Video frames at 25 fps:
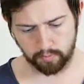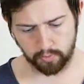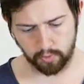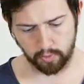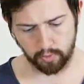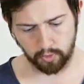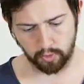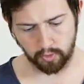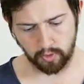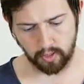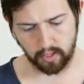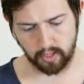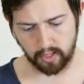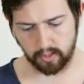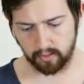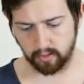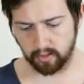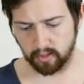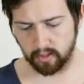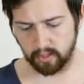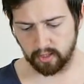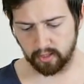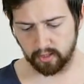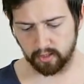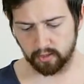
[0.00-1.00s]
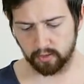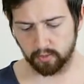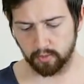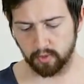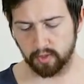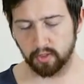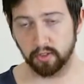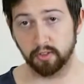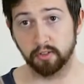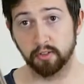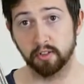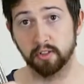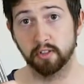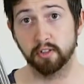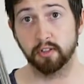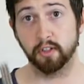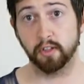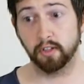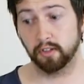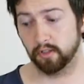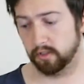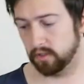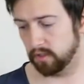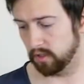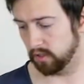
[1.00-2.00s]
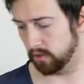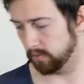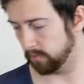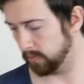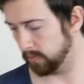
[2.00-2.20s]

joining things which are stuck to the